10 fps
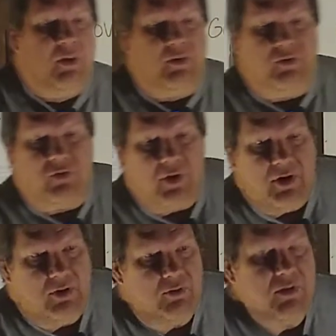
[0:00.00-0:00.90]
They're
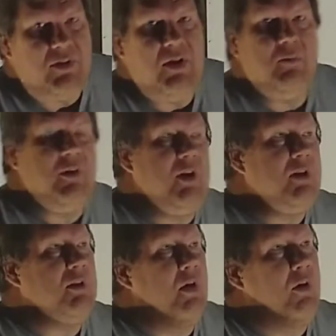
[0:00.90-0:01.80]
trying to
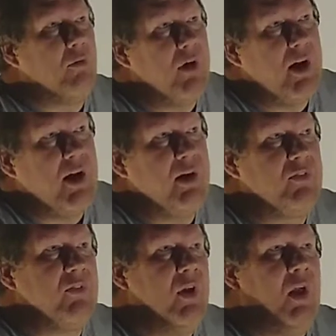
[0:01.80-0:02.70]
intimidate,
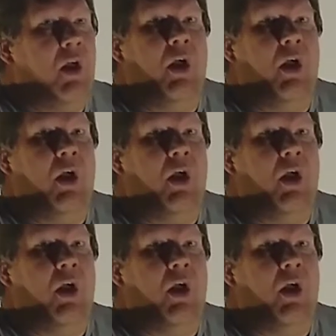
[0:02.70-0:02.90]
harass,